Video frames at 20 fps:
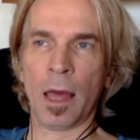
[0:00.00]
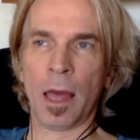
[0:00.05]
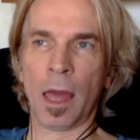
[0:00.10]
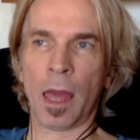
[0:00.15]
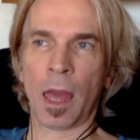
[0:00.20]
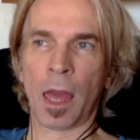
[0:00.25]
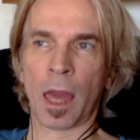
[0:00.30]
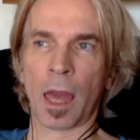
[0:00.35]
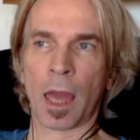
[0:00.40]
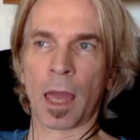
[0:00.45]

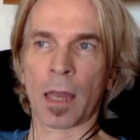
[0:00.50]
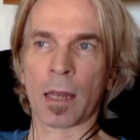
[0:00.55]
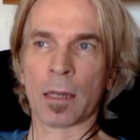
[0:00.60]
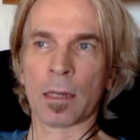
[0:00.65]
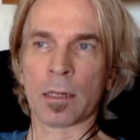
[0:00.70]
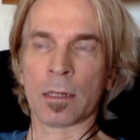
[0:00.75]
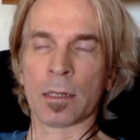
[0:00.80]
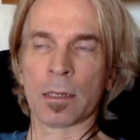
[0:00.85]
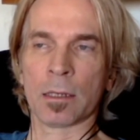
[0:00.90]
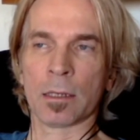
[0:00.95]

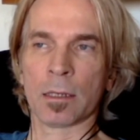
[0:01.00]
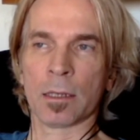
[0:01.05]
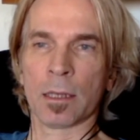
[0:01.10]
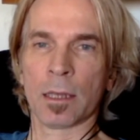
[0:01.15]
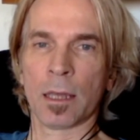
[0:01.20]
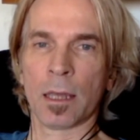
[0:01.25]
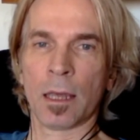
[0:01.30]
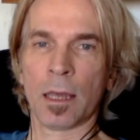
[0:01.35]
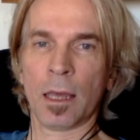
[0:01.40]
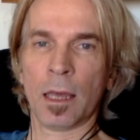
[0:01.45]
And
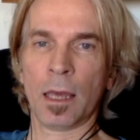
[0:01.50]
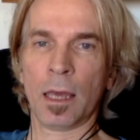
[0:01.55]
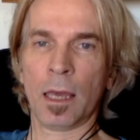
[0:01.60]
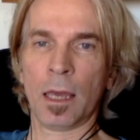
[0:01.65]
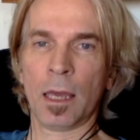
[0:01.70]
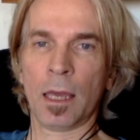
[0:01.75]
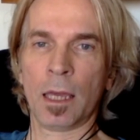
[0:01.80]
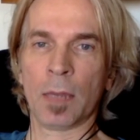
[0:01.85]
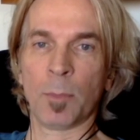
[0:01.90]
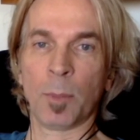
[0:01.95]

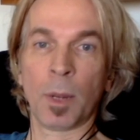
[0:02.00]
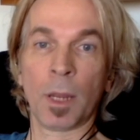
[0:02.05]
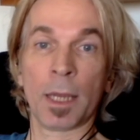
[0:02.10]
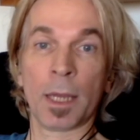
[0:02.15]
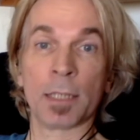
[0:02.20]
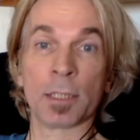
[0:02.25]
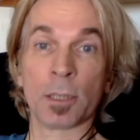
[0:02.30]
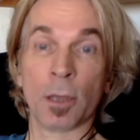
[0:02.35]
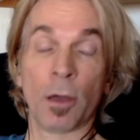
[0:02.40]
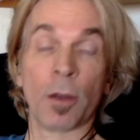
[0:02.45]
it
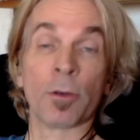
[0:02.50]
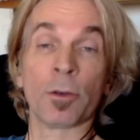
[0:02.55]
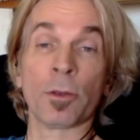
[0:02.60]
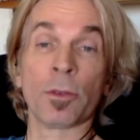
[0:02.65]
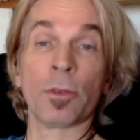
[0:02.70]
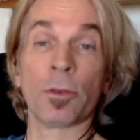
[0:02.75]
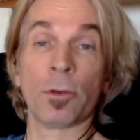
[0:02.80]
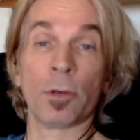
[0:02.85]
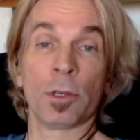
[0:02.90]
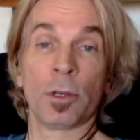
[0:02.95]
plays under
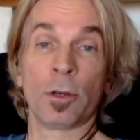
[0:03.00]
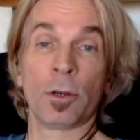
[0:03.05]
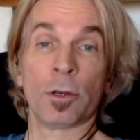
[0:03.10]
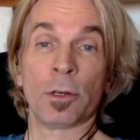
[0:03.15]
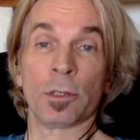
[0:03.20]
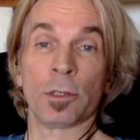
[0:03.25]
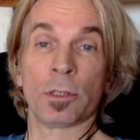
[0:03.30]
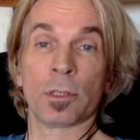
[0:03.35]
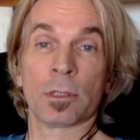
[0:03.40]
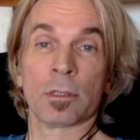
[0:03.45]
30
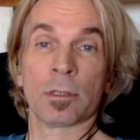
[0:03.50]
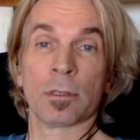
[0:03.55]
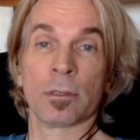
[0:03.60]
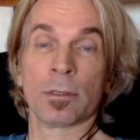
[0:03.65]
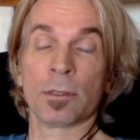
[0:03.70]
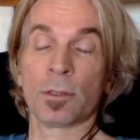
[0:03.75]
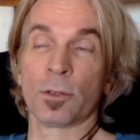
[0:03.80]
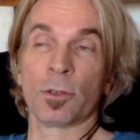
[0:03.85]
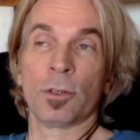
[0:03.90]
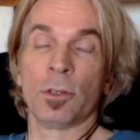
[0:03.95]
hertz.
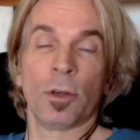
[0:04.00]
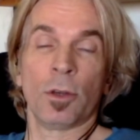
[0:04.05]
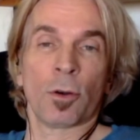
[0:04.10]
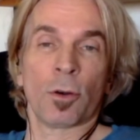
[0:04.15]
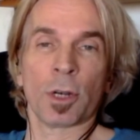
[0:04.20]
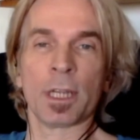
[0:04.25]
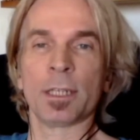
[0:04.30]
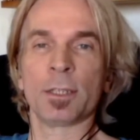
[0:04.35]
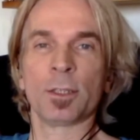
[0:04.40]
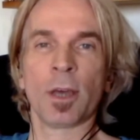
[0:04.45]
So you don't
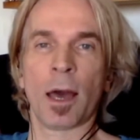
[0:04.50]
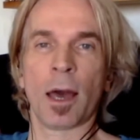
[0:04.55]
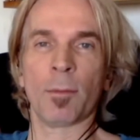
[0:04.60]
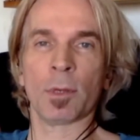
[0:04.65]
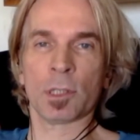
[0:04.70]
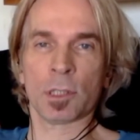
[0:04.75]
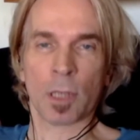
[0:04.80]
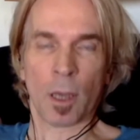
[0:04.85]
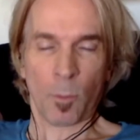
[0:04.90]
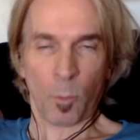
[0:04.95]
need to have a
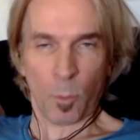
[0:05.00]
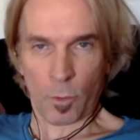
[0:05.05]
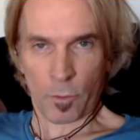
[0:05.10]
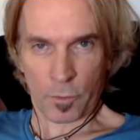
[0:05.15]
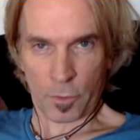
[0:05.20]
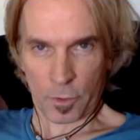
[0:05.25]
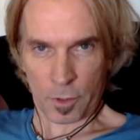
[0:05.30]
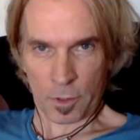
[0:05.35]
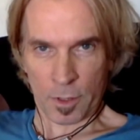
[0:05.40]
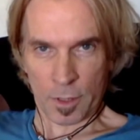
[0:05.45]

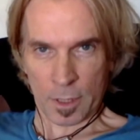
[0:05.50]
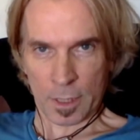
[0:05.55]
subwoofer.